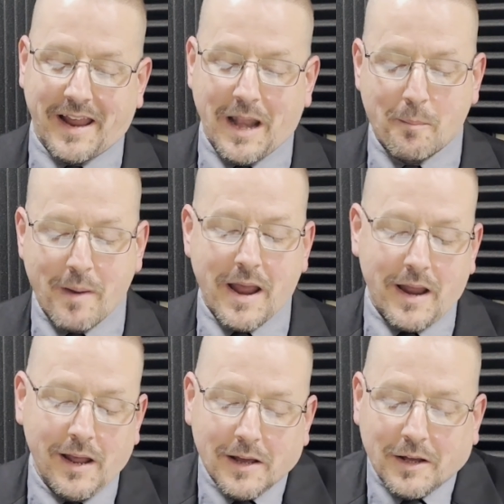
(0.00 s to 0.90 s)
And it
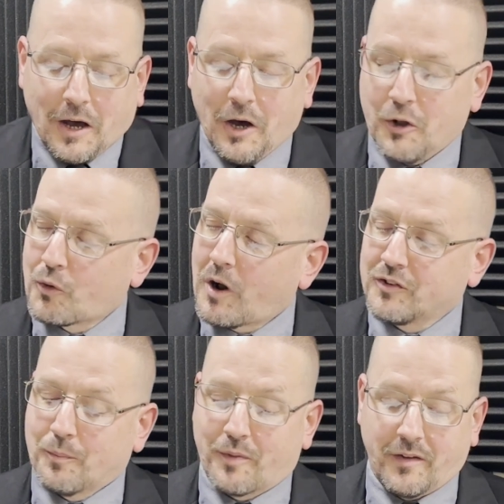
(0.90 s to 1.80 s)
may uh, draw
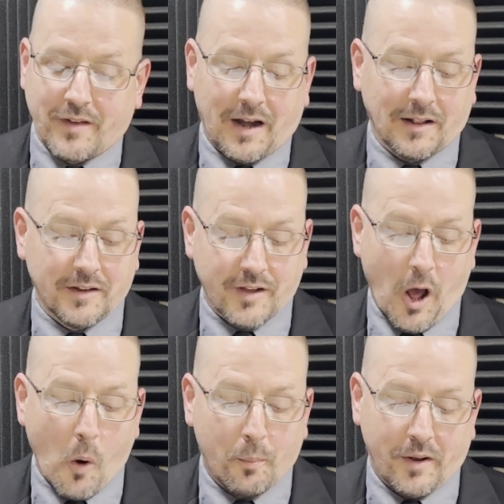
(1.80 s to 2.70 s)
some things out, at least I
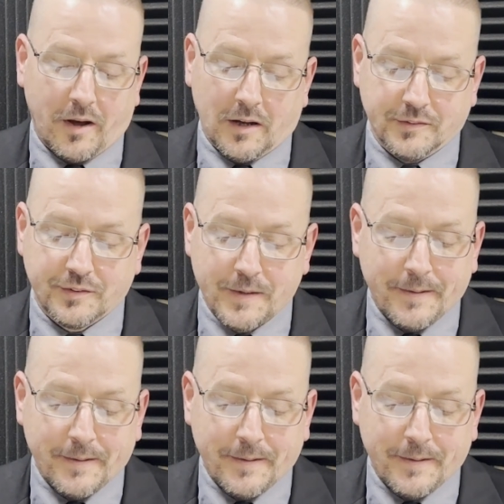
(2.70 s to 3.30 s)
hope it does.